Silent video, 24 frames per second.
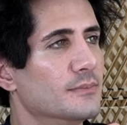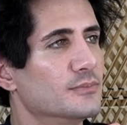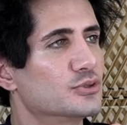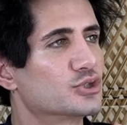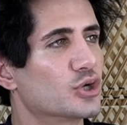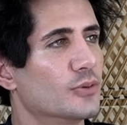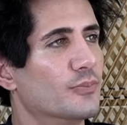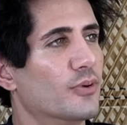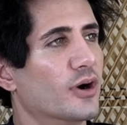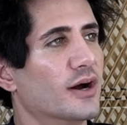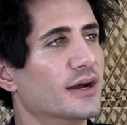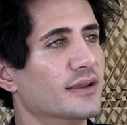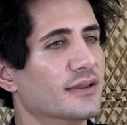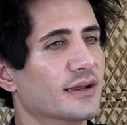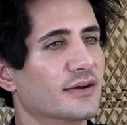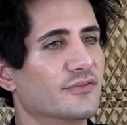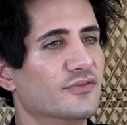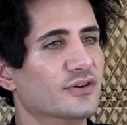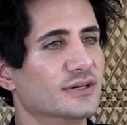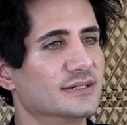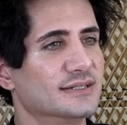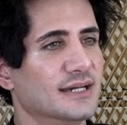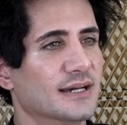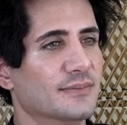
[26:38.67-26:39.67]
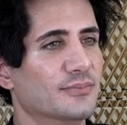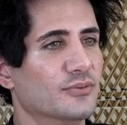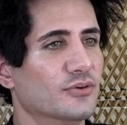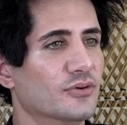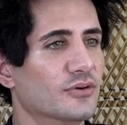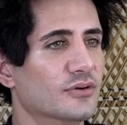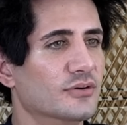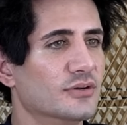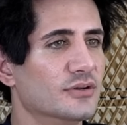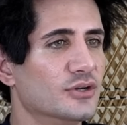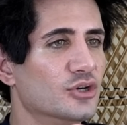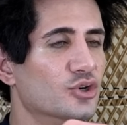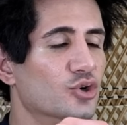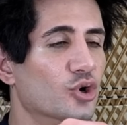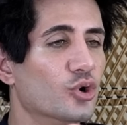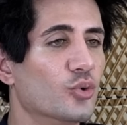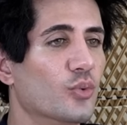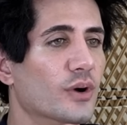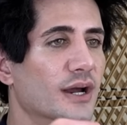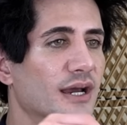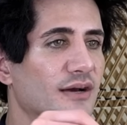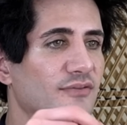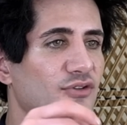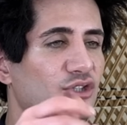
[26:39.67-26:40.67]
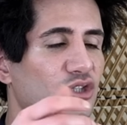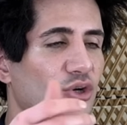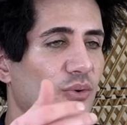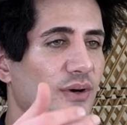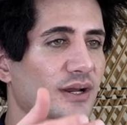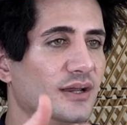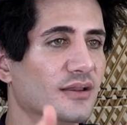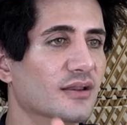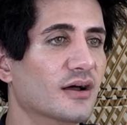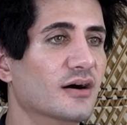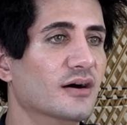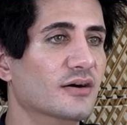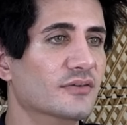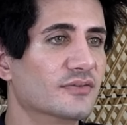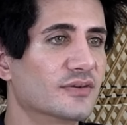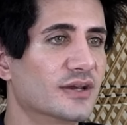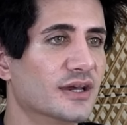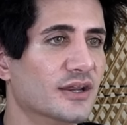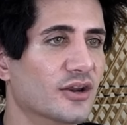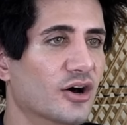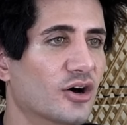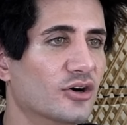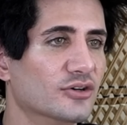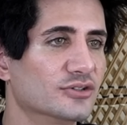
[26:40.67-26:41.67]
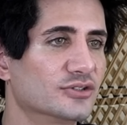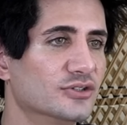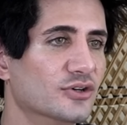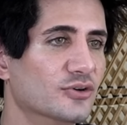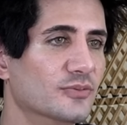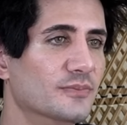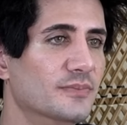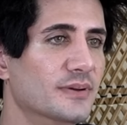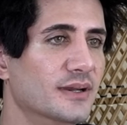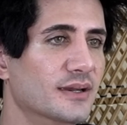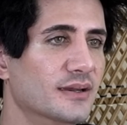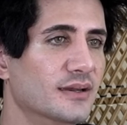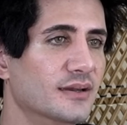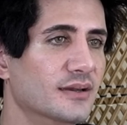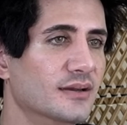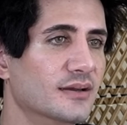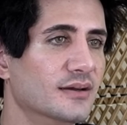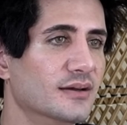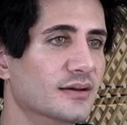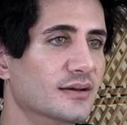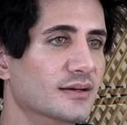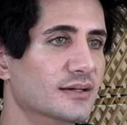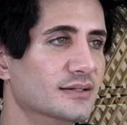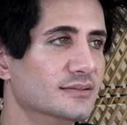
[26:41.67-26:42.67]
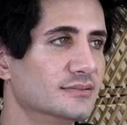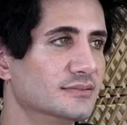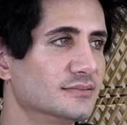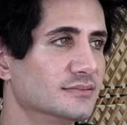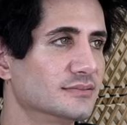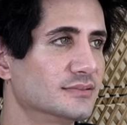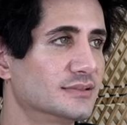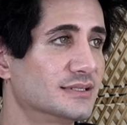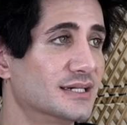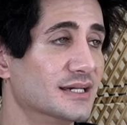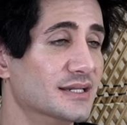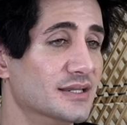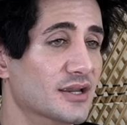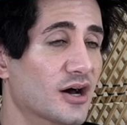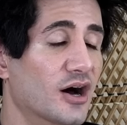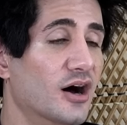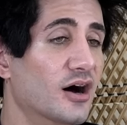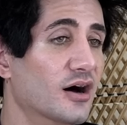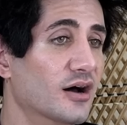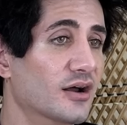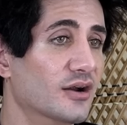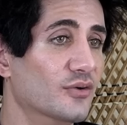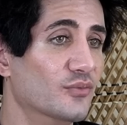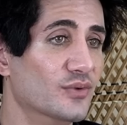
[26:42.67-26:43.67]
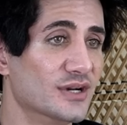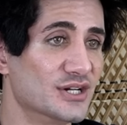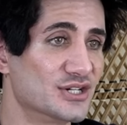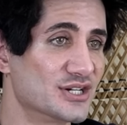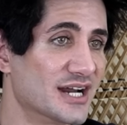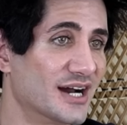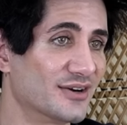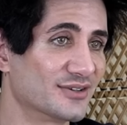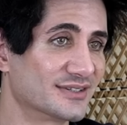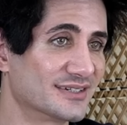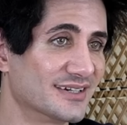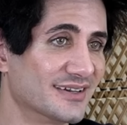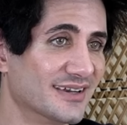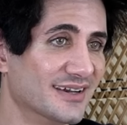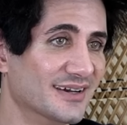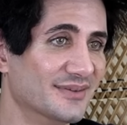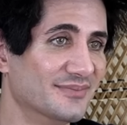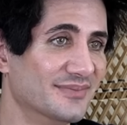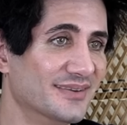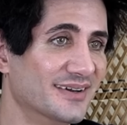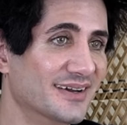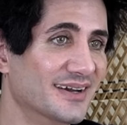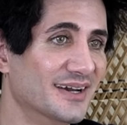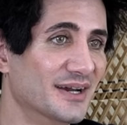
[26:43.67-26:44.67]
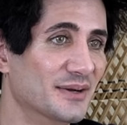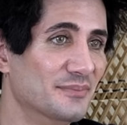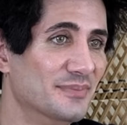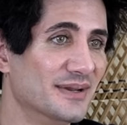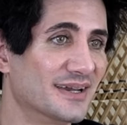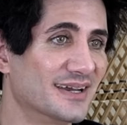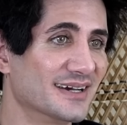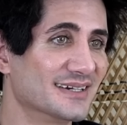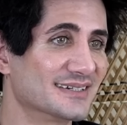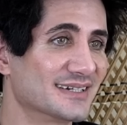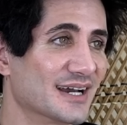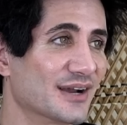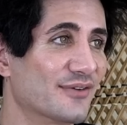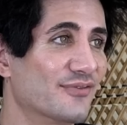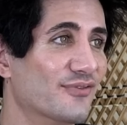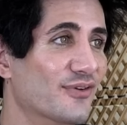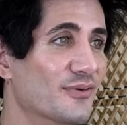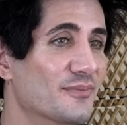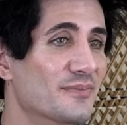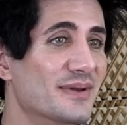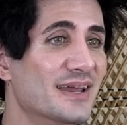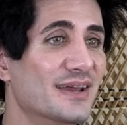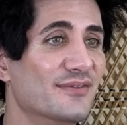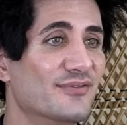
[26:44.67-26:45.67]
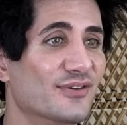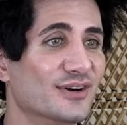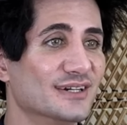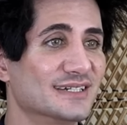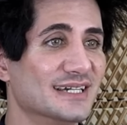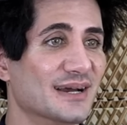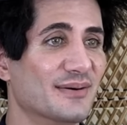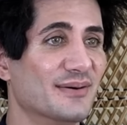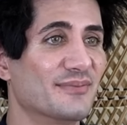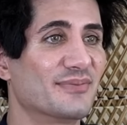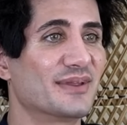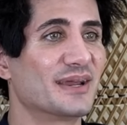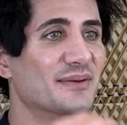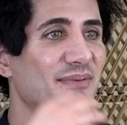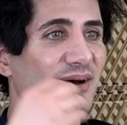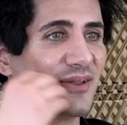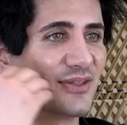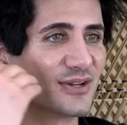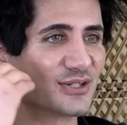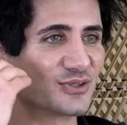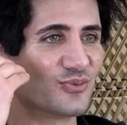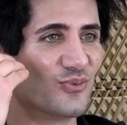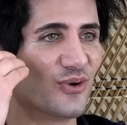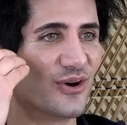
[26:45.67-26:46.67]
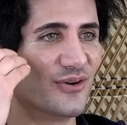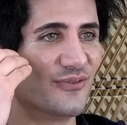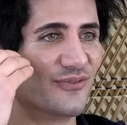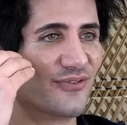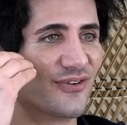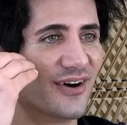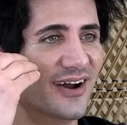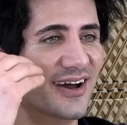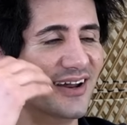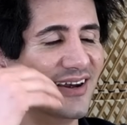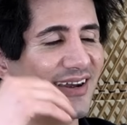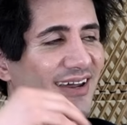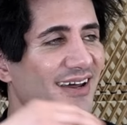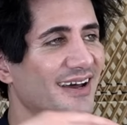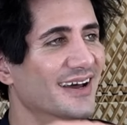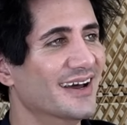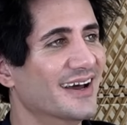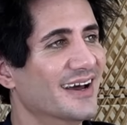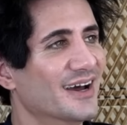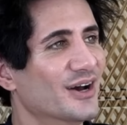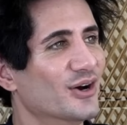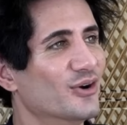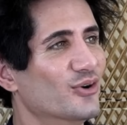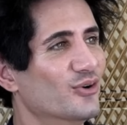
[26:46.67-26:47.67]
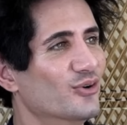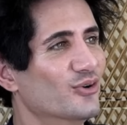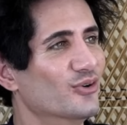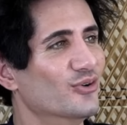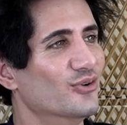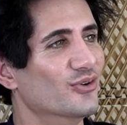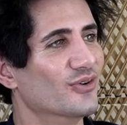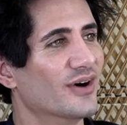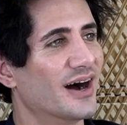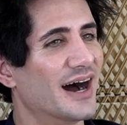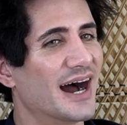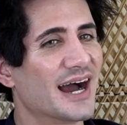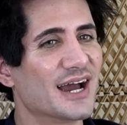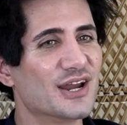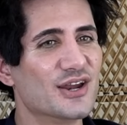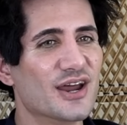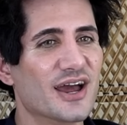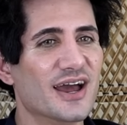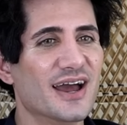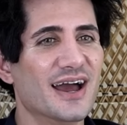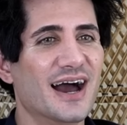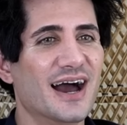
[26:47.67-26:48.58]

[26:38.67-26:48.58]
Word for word: so Brian, like, for example, your way of showing love can also be to not reach out to them. Because, like, for me, for example, I'm thinking about this one friend who I'm